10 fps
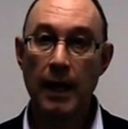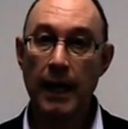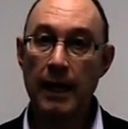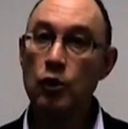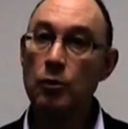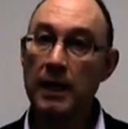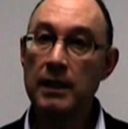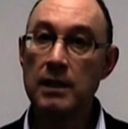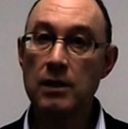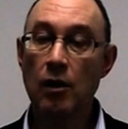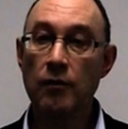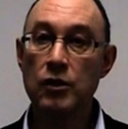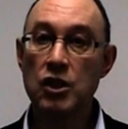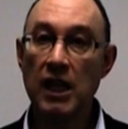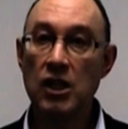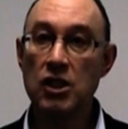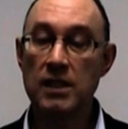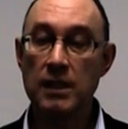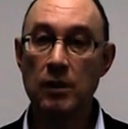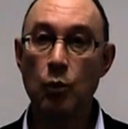and you may discover
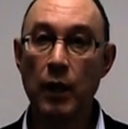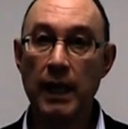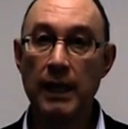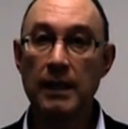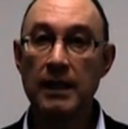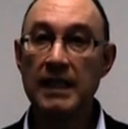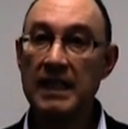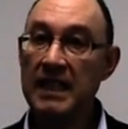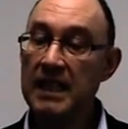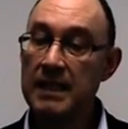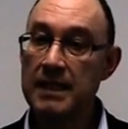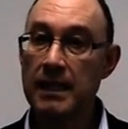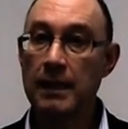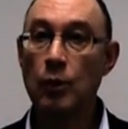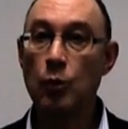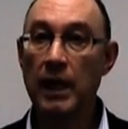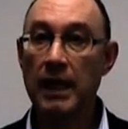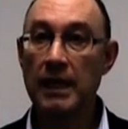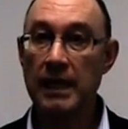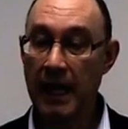changes in the way he eats and the way
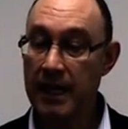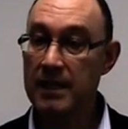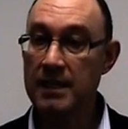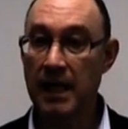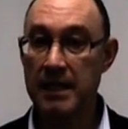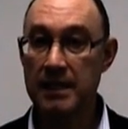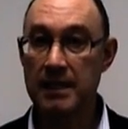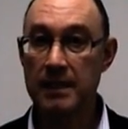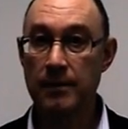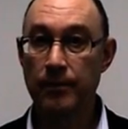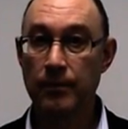he exercises.